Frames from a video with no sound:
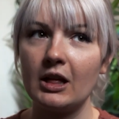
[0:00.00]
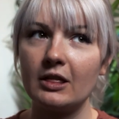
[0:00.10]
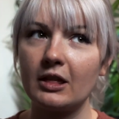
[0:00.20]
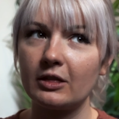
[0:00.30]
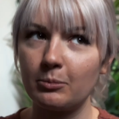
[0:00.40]

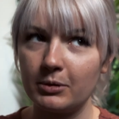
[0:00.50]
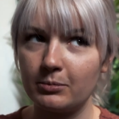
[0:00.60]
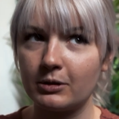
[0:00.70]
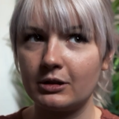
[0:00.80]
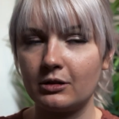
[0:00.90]
than the
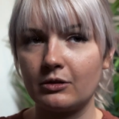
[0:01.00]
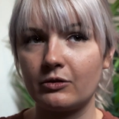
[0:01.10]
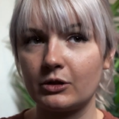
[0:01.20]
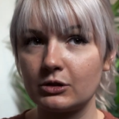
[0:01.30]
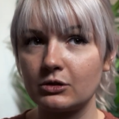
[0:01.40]
people at
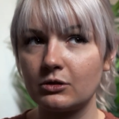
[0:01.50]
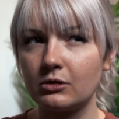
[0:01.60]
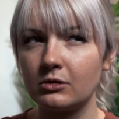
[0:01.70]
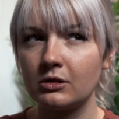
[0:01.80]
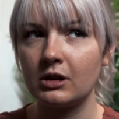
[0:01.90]

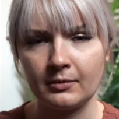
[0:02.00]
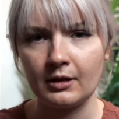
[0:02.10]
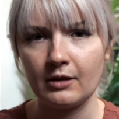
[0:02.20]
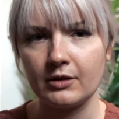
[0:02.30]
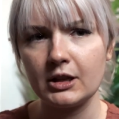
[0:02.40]
Universal.
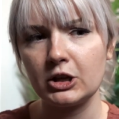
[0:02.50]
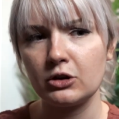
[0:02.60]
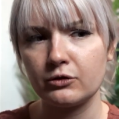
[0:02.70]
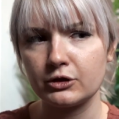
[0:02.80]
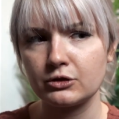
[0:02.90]
I felt like
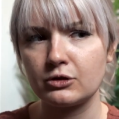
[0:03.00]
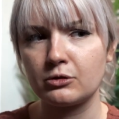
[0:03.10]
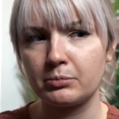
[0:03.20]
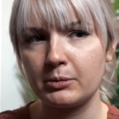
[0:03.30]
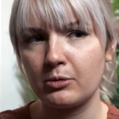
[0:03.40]

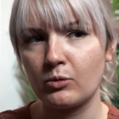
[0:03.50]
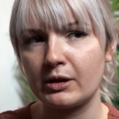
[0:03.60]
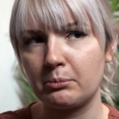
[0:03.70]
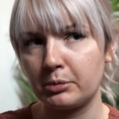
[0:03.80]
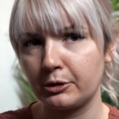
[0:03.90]
Universal people
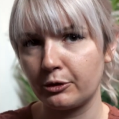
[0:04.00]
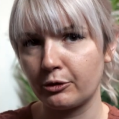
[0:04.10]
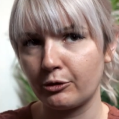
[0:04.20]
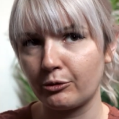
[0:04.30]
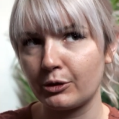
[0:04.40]
went in bigger
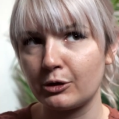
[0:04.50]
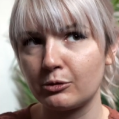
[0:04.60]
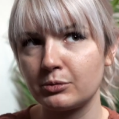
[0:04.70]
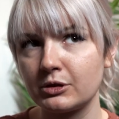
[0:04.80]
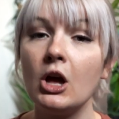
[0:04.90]

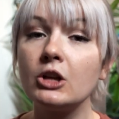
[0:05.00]
groups.